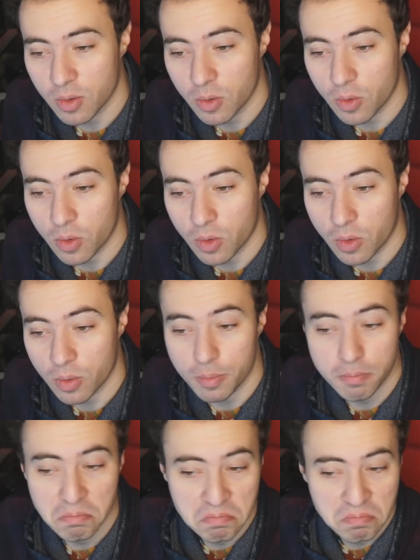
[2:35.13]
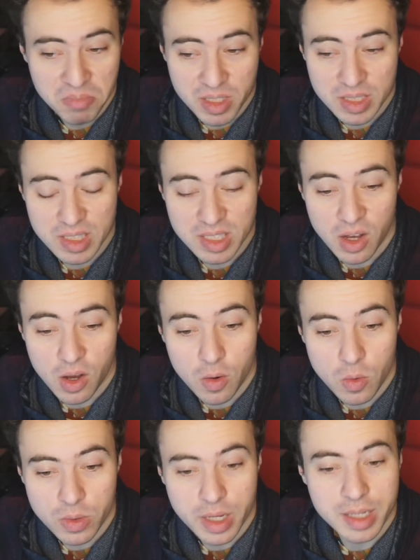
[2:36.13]
Um,
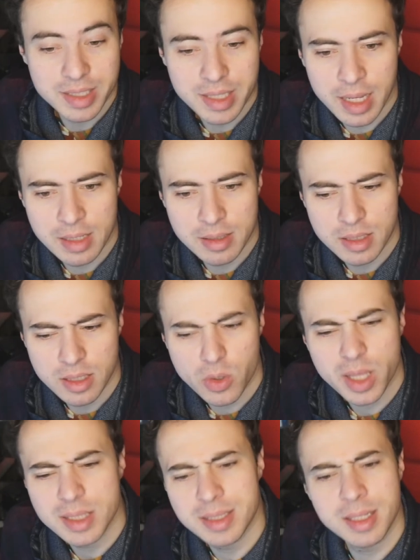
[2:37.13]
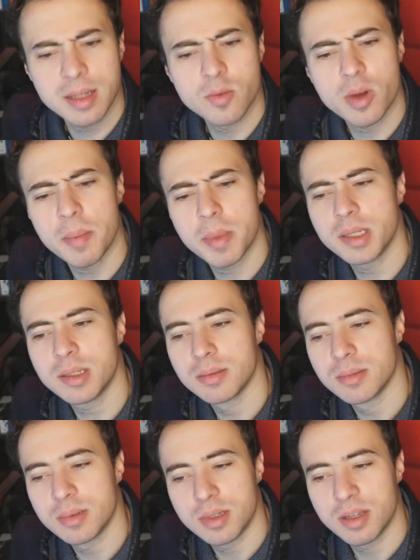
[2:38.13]
so there's that. You can still grab it
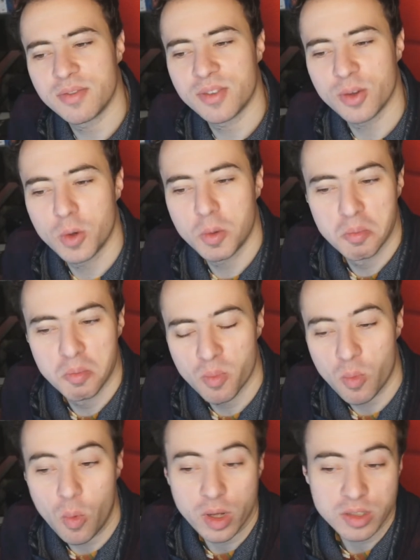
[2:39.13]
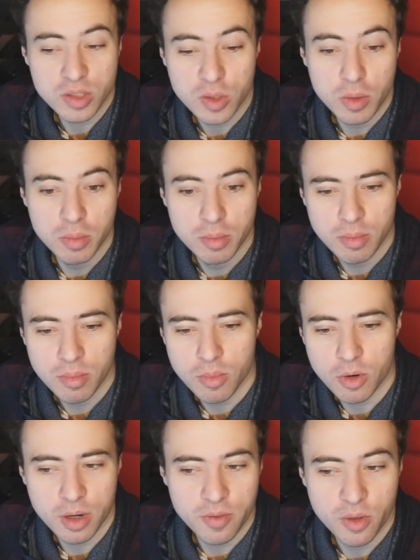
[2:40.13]
if you want to,
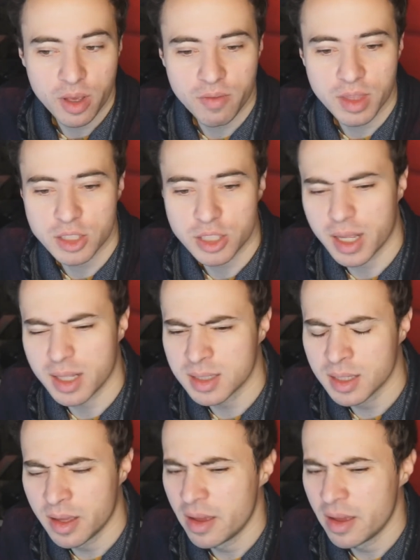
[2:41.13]
or if you have the chance.